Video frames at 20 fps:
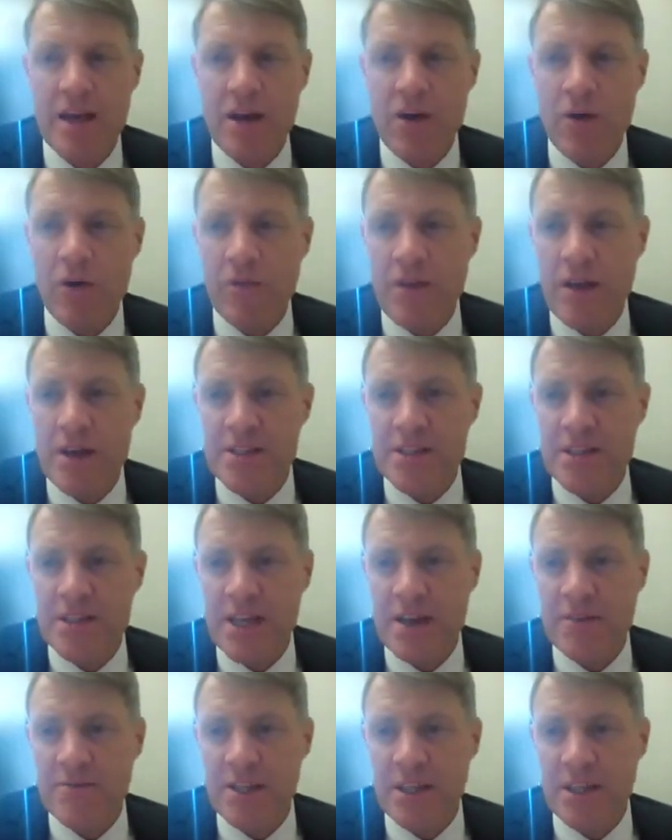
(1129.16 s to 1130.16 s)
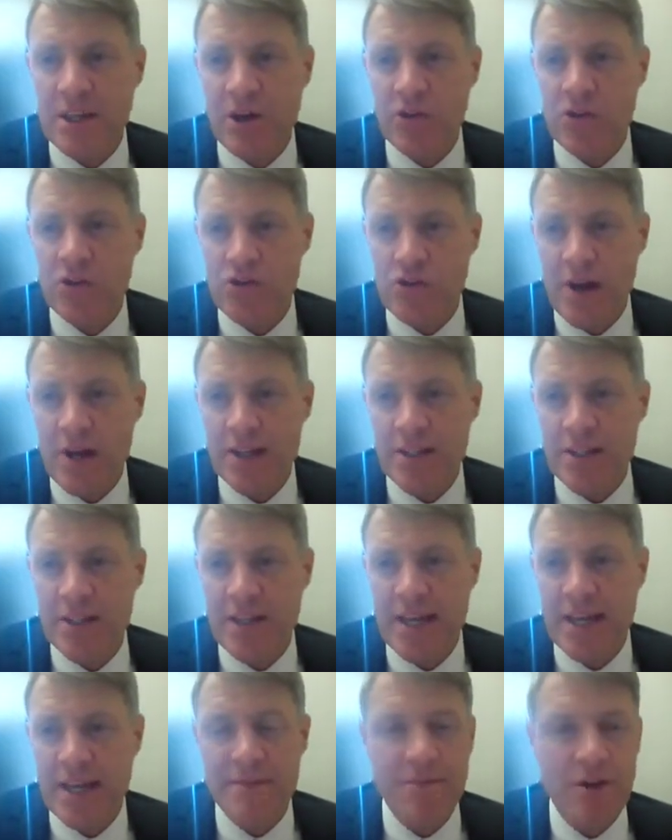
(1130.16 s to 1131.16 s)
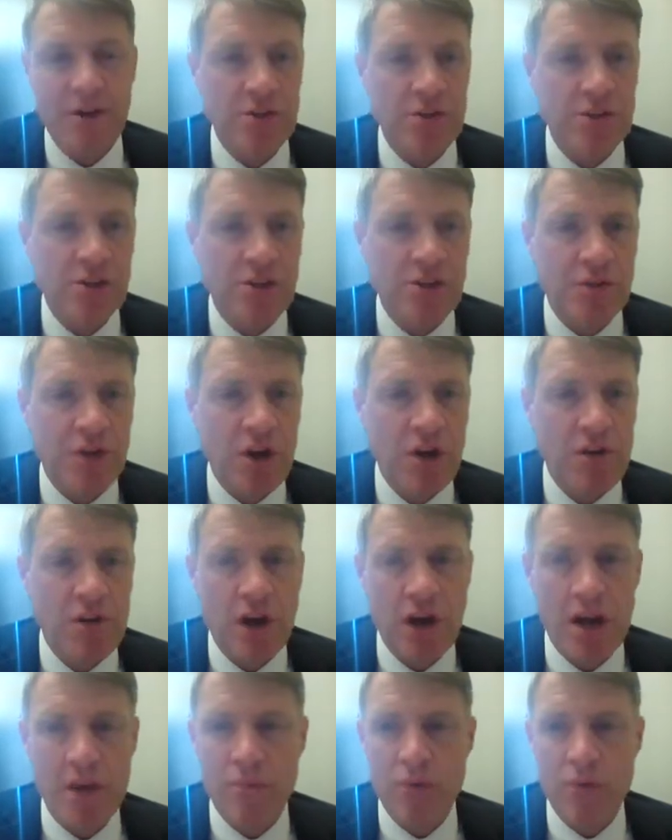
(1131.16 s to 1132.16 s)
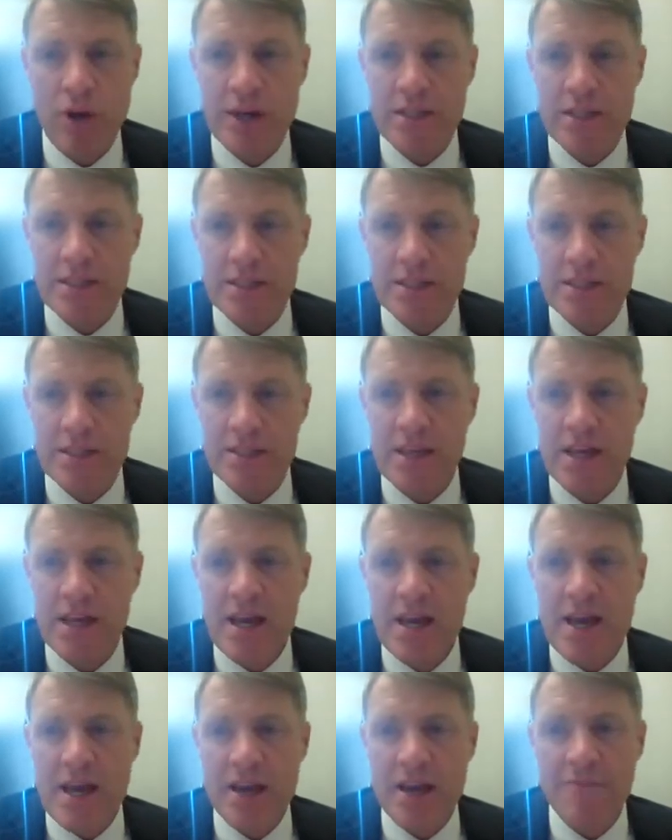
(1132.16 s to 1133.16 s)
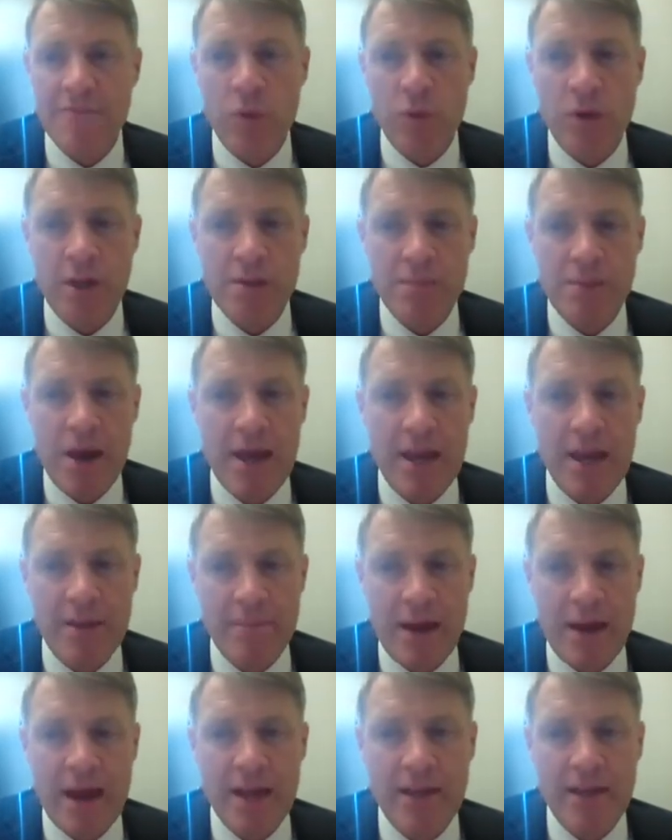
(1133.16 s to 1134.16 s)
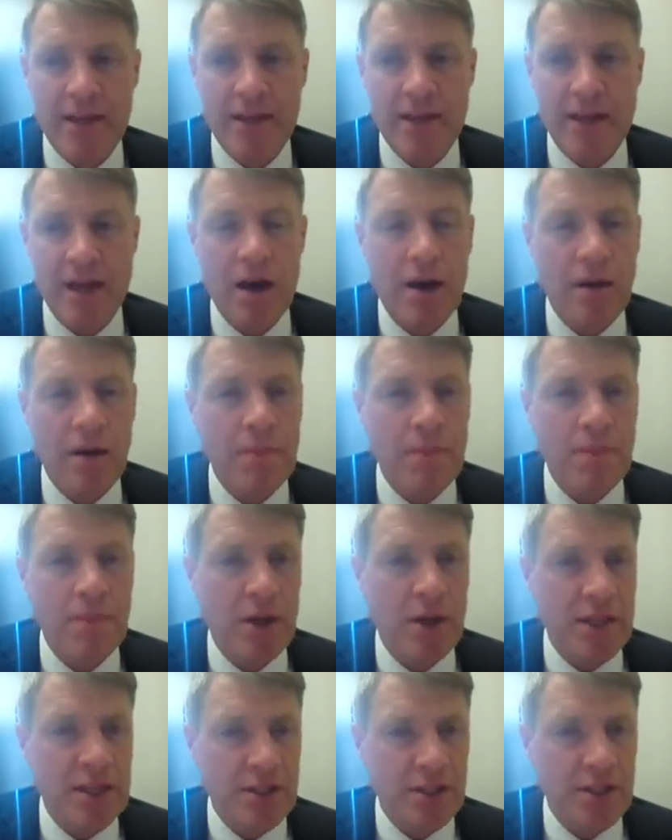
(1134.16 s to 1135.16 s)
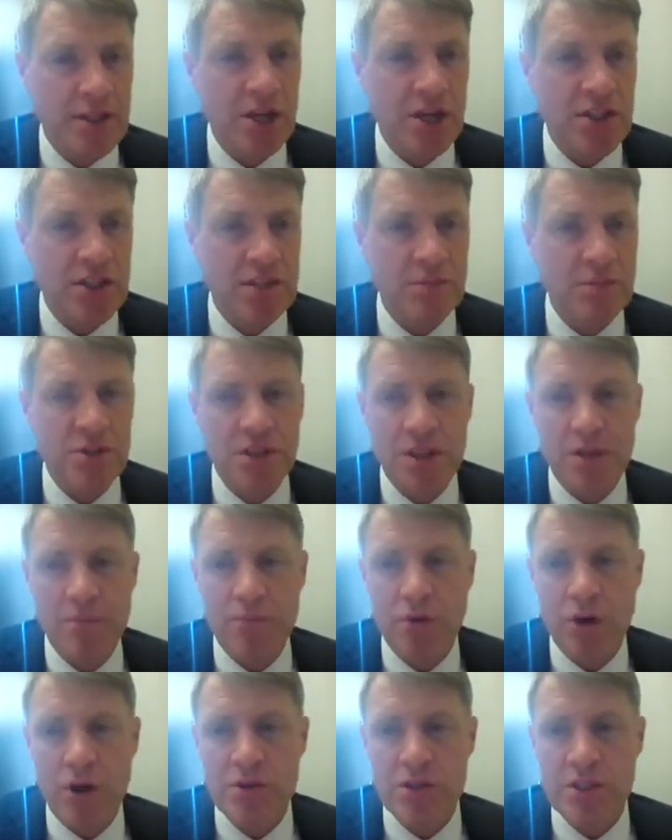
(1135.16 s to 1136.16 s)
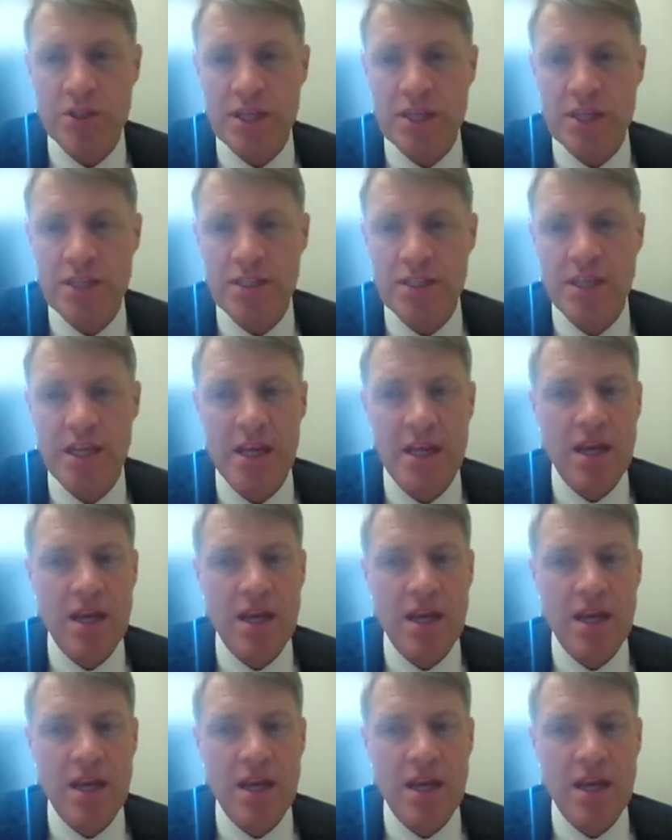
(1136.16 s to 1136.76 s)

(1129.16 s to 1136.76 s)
of their CFD contracts to take advantage of current high prices and avoid paying back money to customers in the process.